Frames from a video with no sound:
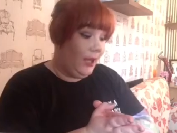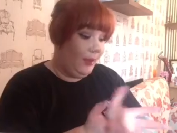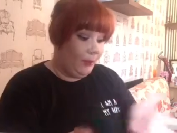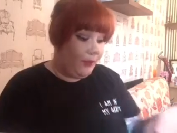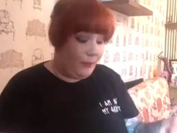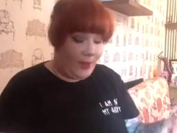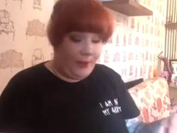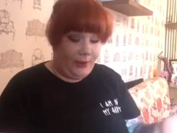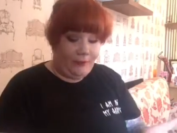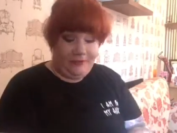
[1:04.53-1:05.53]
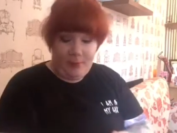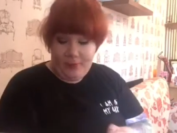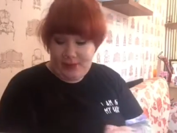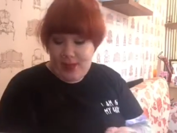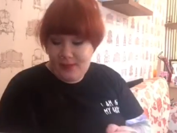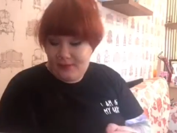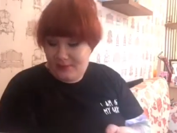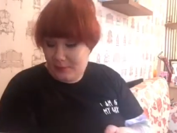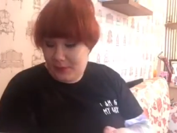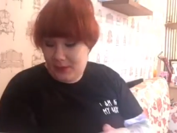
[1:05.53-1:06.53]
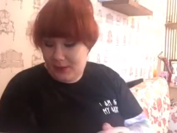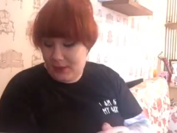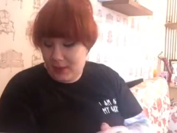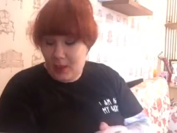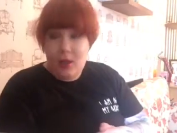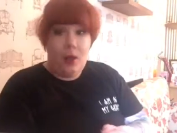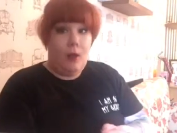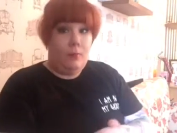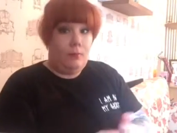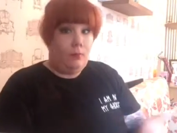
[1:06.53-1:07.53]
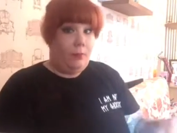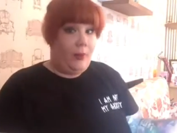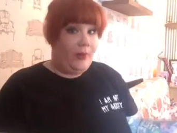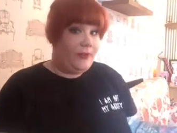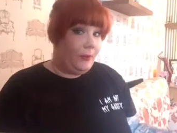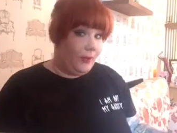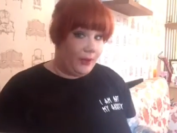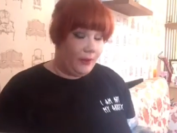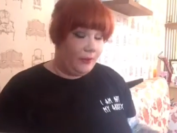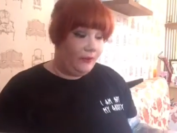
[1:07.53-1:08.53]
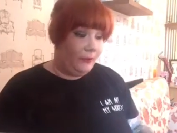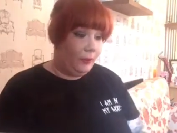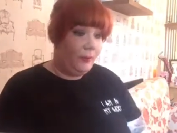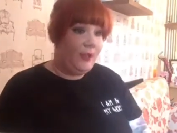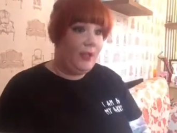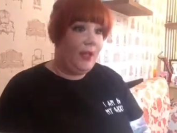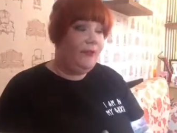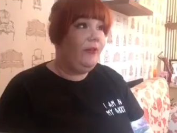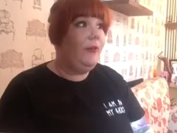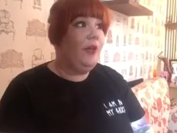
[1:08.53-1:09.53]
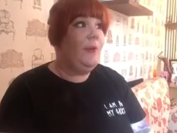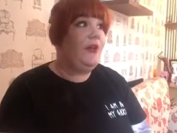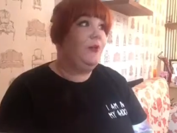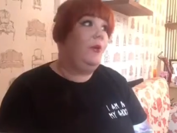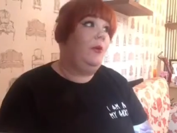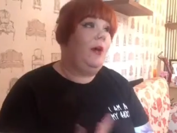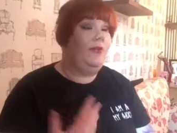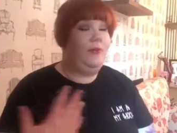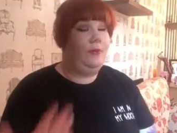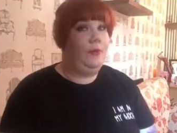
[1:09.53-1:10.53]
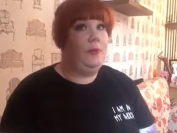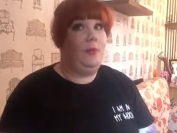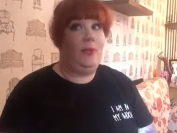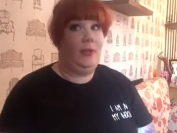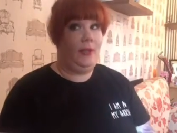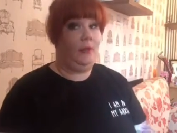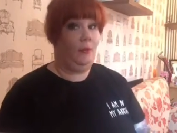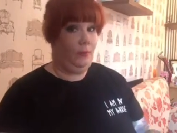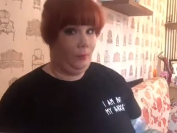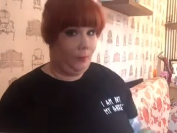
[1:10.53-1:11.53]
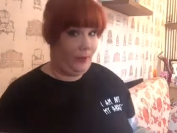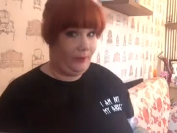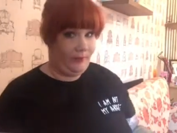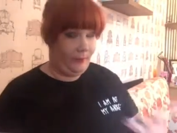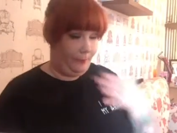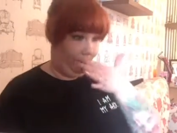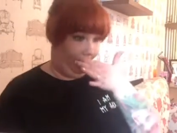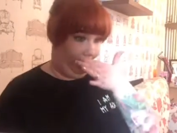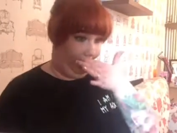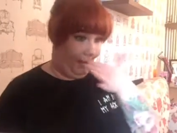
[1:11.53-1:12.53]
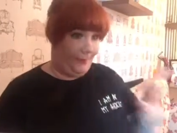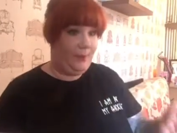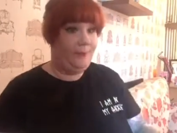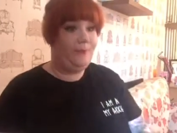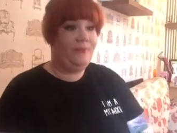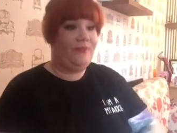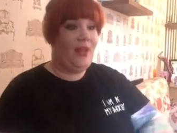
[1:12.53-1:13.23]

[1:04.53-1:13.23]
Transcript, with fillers: I was planning on filming that this week, but it's not here. So, I mean, if it's not here by tomorrow, I'll have to phone him and be like, where is it? Pardon me.